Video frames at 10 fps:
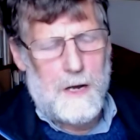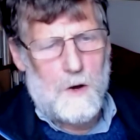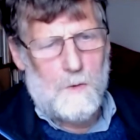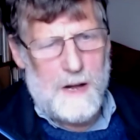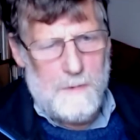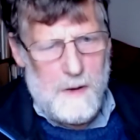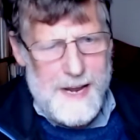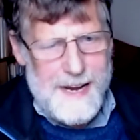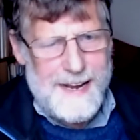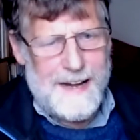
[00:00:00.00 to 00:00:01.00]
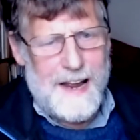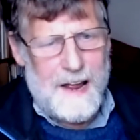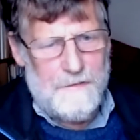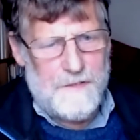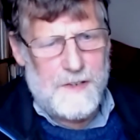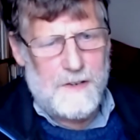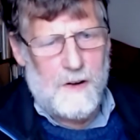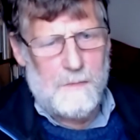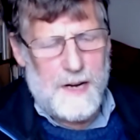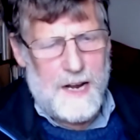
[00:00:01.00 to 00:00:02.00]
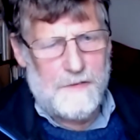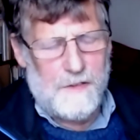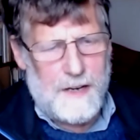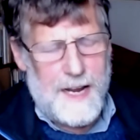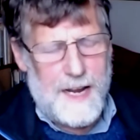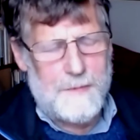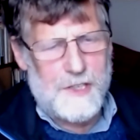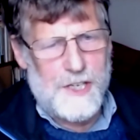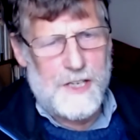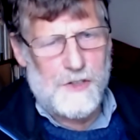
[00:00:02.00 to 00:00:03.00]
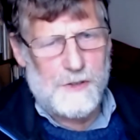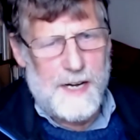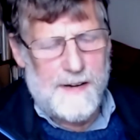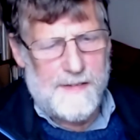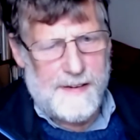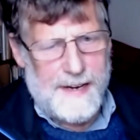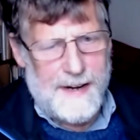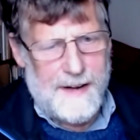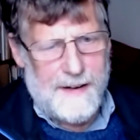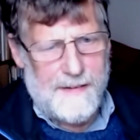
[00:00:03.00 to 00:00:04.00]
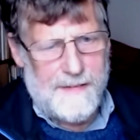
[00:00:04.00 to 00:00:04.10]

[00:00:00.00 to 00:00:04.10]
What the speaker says: When we make an effort on behalf of climate change or anything else,